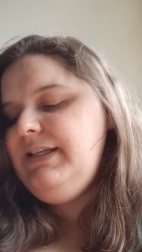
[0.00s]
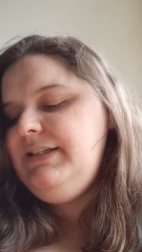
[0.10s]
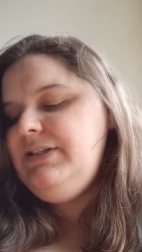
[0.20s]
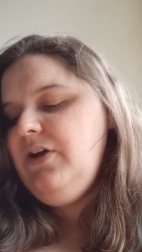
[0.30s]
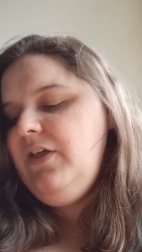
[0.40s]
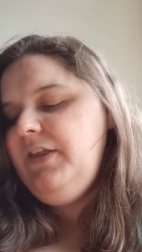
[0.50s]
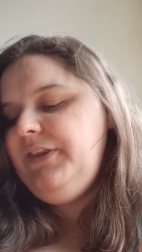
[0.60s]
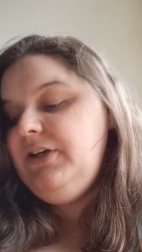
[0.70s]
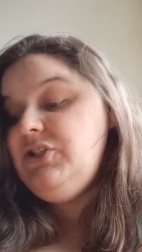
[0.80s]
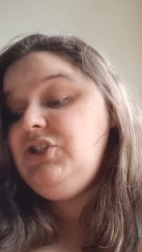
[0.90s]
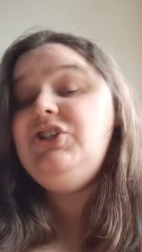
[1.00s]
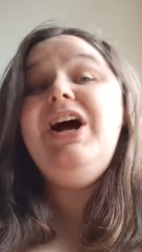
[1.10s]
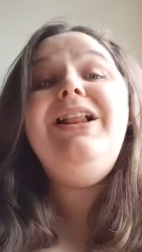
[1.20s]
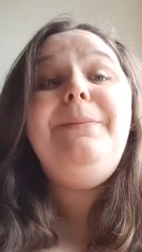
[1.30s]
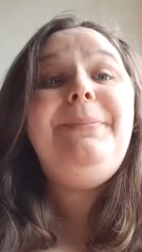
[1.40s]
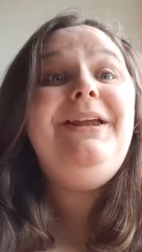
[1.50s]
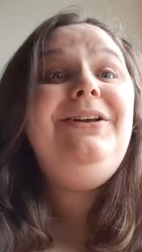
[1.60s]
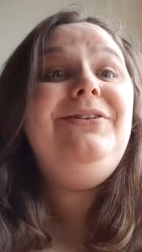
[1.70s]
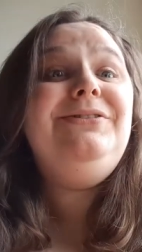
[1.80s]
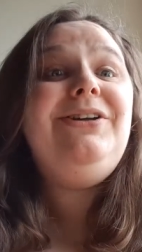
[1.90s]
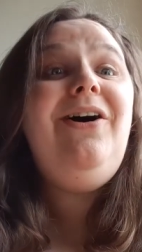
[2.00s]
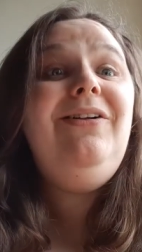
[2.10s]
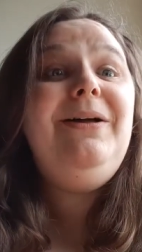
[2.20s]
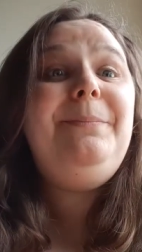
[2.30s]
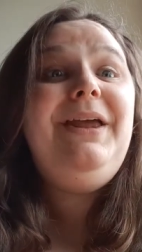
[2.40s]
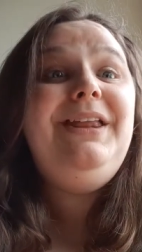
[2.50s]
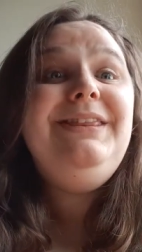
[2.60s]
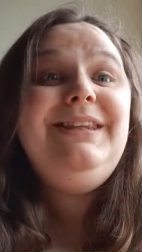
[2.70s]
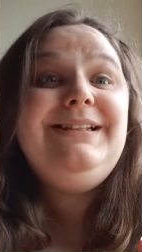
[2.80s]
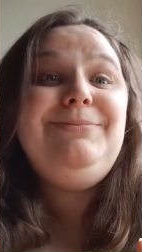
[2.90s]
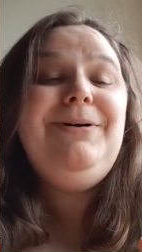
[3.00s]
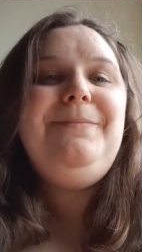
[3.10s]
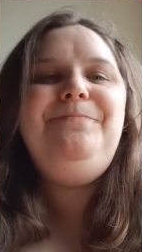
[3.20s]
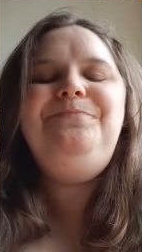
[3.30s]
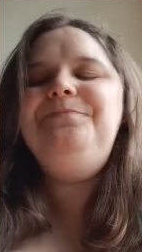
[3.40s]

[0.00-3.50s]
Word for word: and saw that there's jalapenos all up in this one.